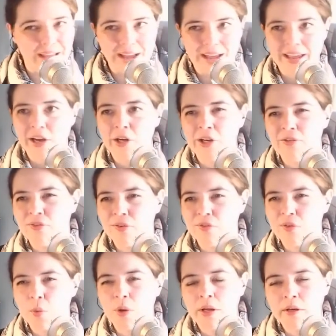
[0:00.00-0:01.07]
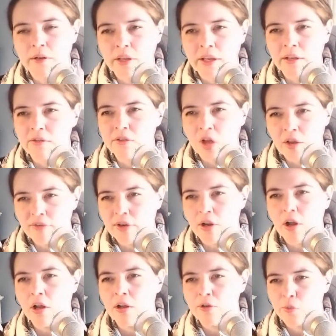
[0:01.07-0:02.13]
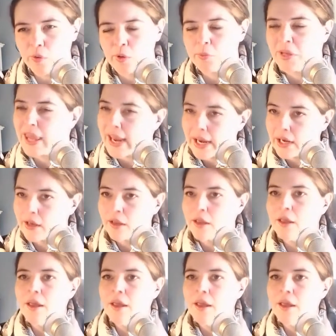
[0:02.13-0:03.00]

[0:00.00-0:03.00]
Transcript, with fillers: Area 51 is often called Groom Lake,